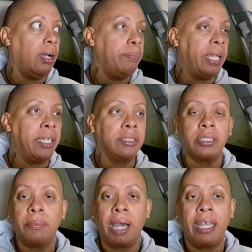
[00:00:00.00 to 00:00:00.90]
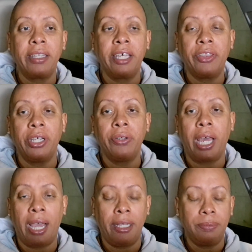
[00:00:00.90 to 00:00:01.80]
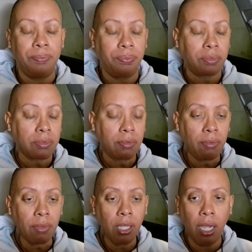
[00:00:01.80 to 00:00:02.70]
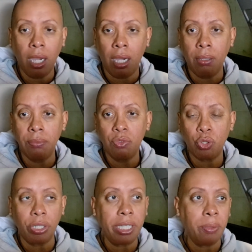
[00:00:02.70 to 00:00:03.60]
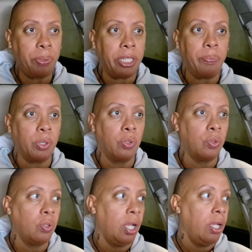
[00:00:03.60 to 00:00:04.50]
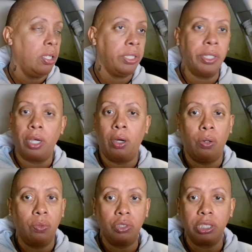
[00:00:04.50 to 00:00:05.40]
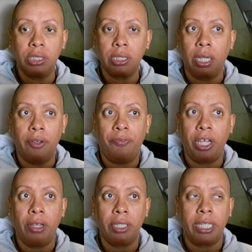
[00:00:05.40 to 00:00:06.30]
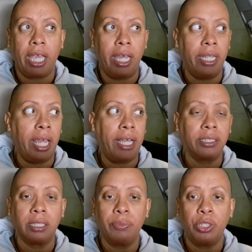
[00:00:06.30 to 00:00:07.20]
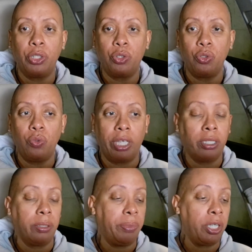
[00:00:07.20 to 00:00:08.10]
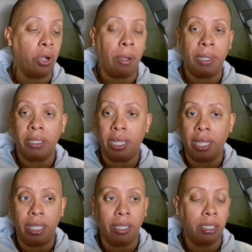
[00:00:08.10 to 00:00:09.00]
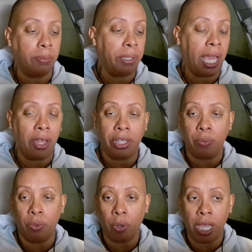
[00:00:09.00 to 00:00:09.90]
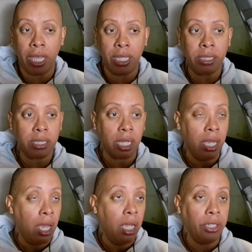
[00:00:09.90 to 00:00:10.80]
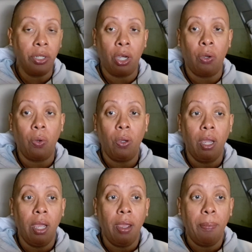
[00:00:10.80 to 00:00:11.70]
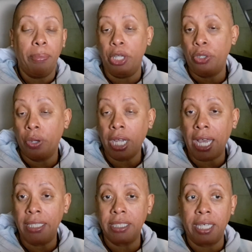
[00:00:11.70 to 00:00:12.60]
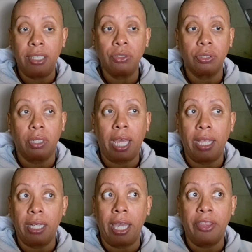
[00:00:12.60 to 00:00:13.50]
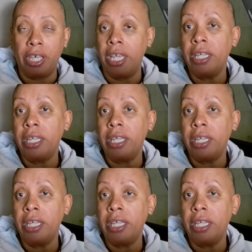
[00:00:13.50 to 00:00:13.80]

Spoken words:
being somebody that they're not, treating people, just unfairly. And it has something to do, it could be karmic debt, it could be how they were raised, but your guides and angels are like they